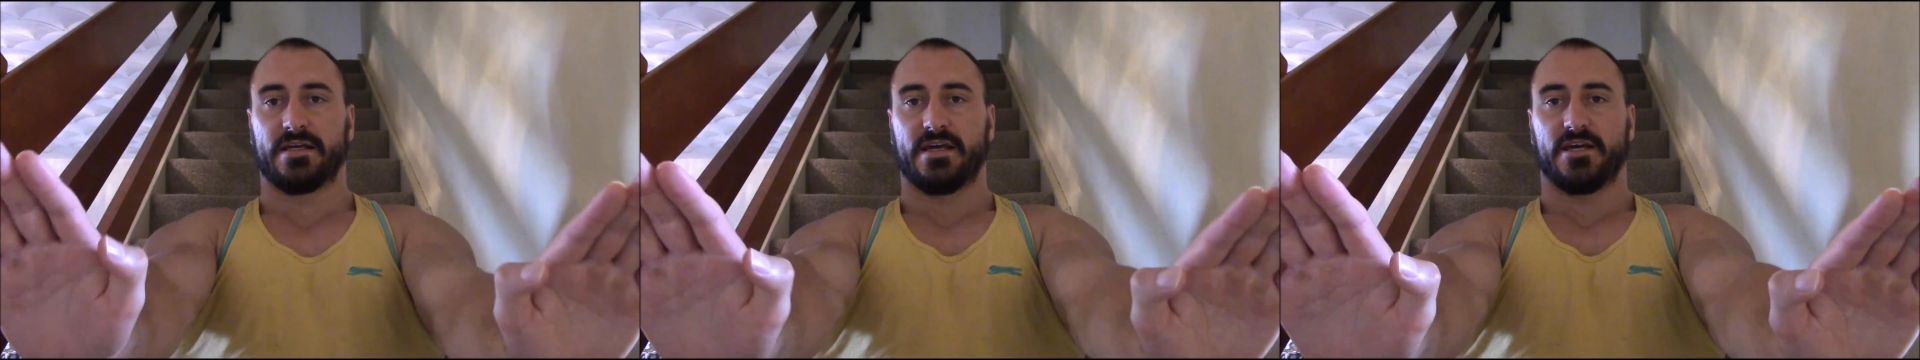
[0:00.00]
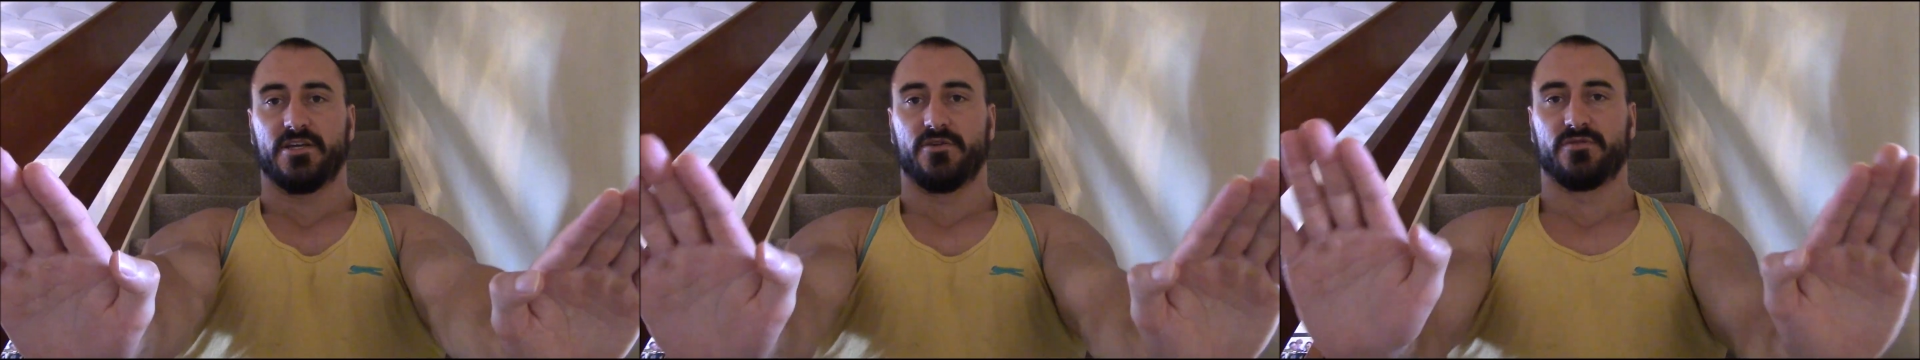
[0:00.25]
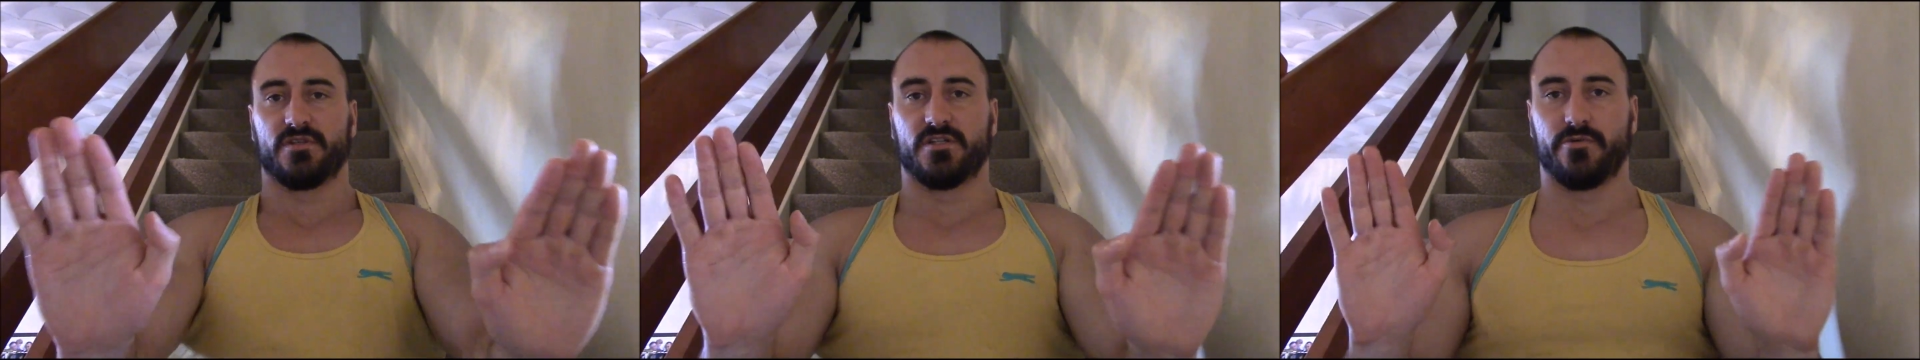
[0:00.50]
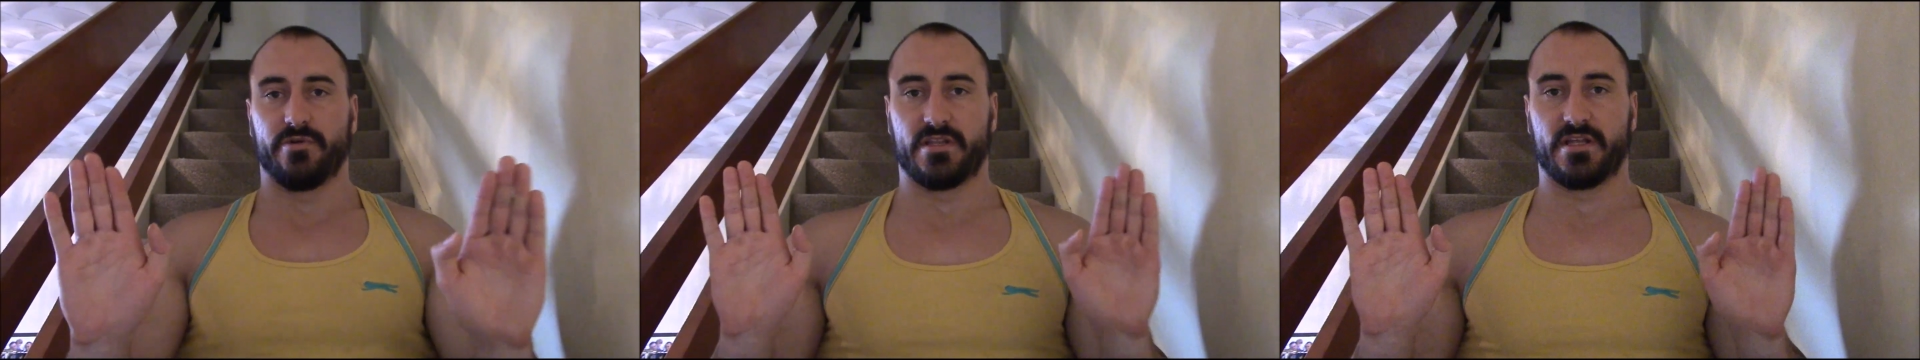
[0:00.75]
Get used to
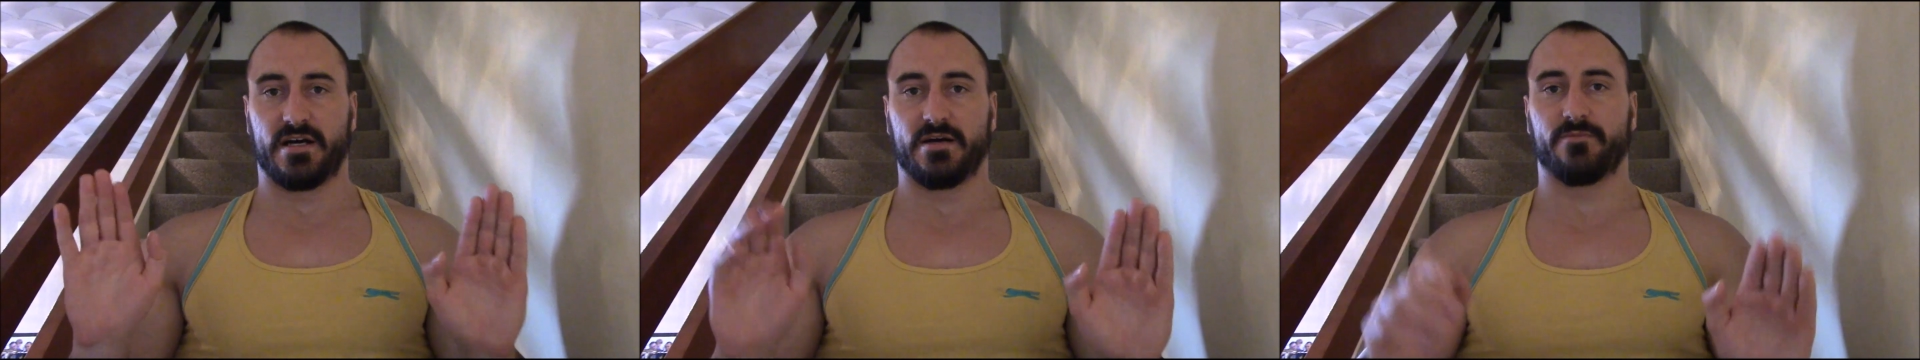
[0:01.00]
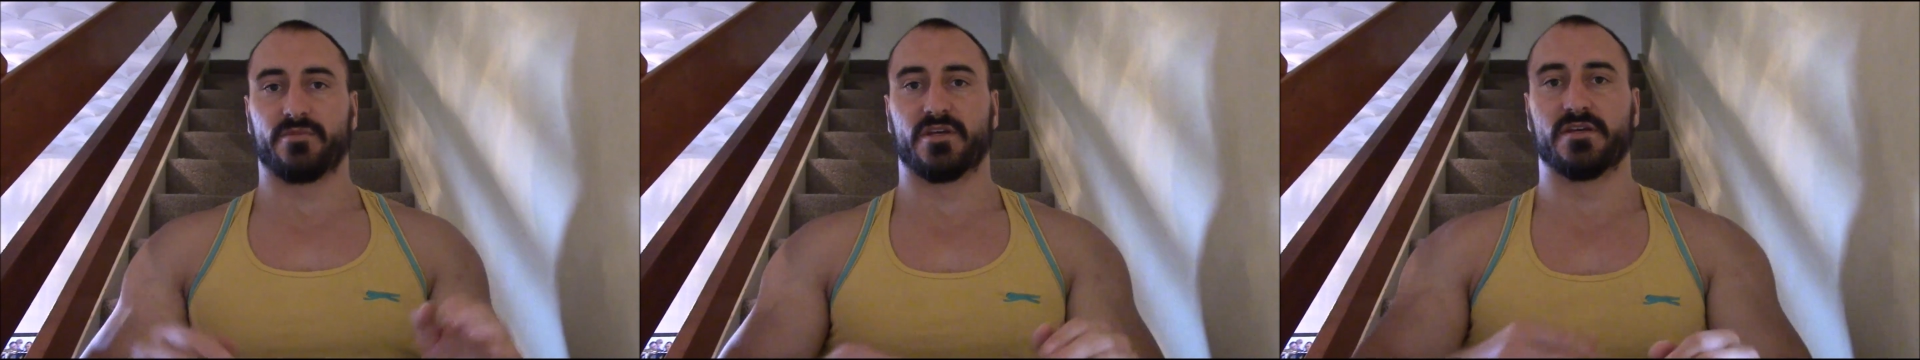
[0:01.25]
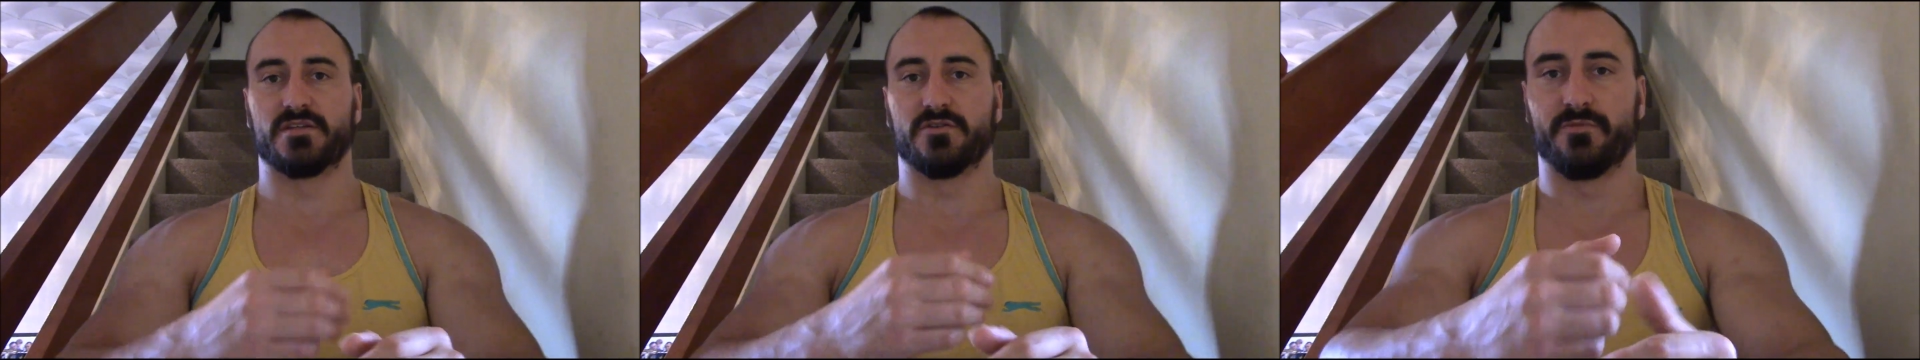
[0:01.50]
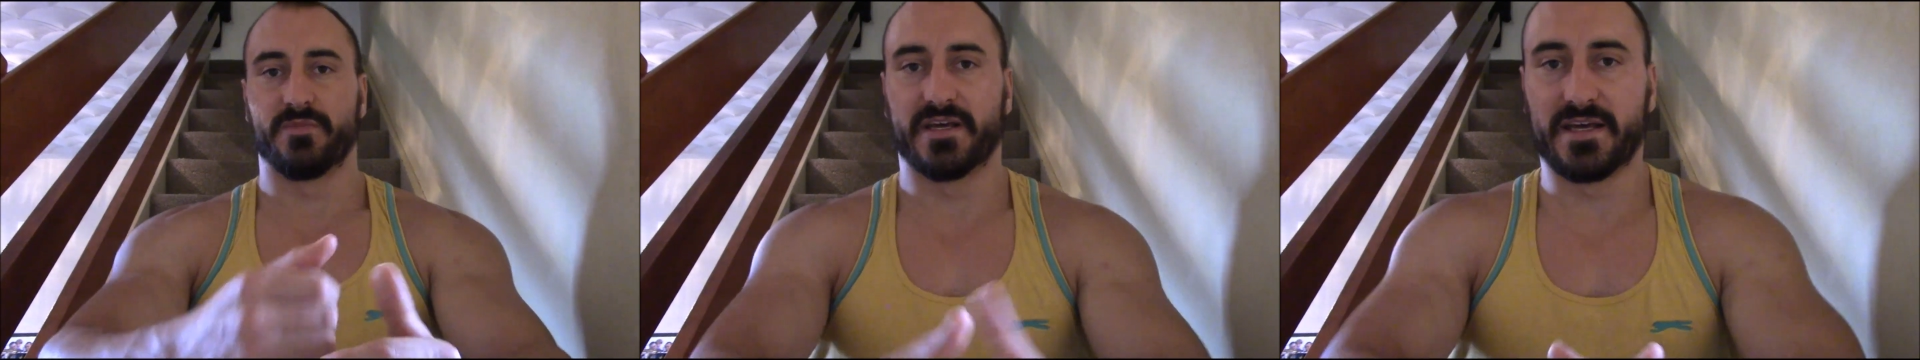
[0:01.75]
doing that, because it
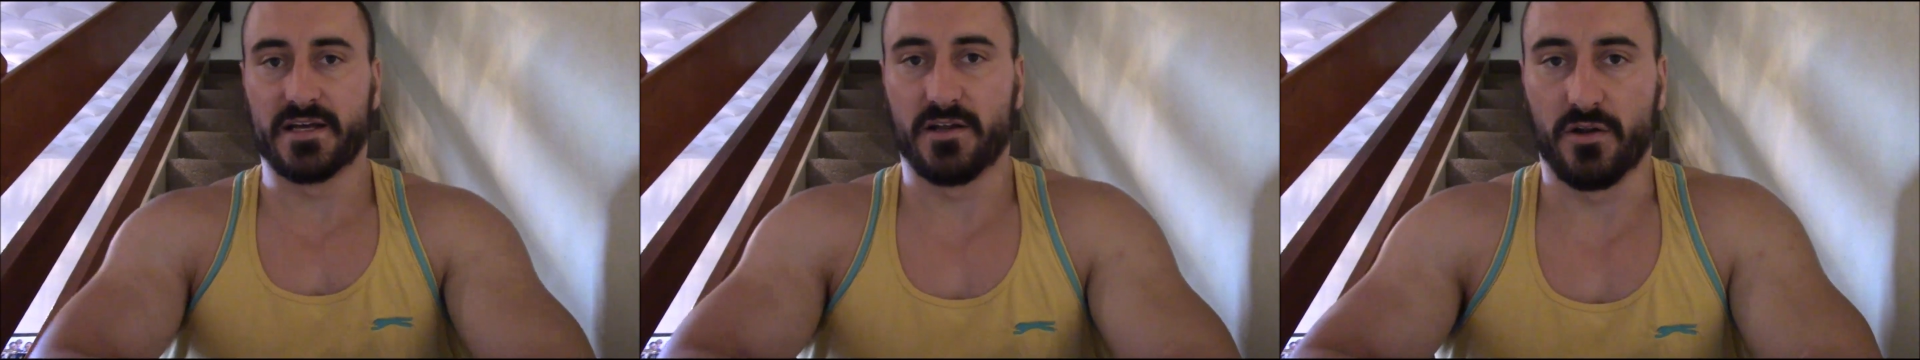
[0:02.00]
will make it